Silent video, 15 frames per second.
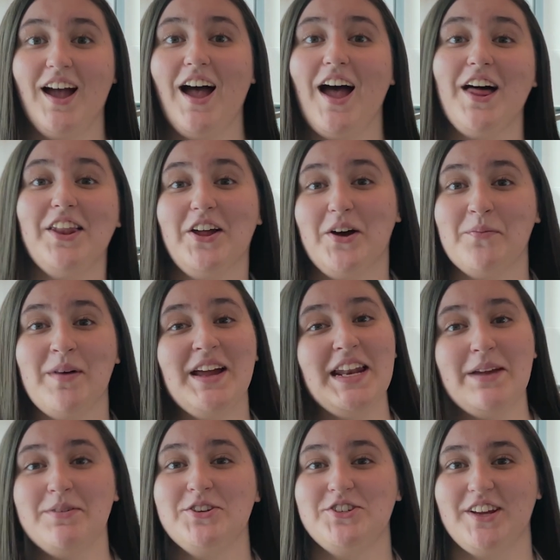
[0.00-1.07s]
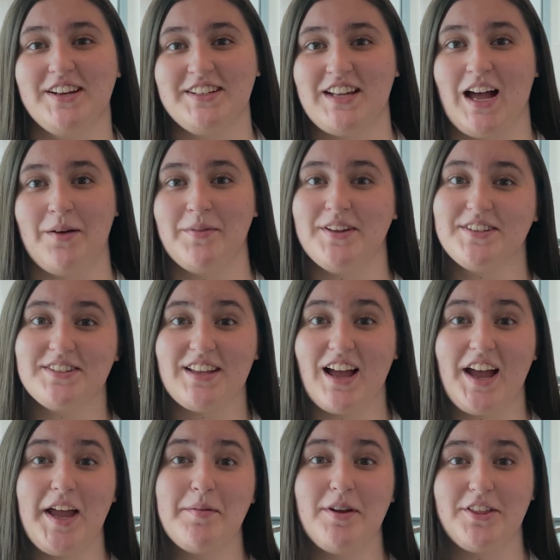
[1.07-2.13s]
Hello, my name is Jen Thomas.
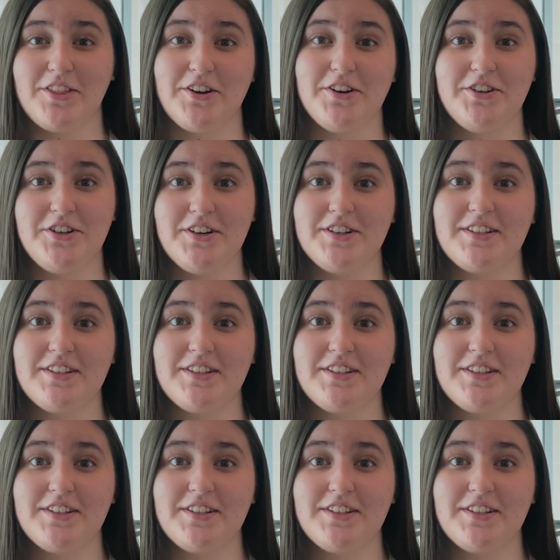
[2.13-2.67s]
I am a third-year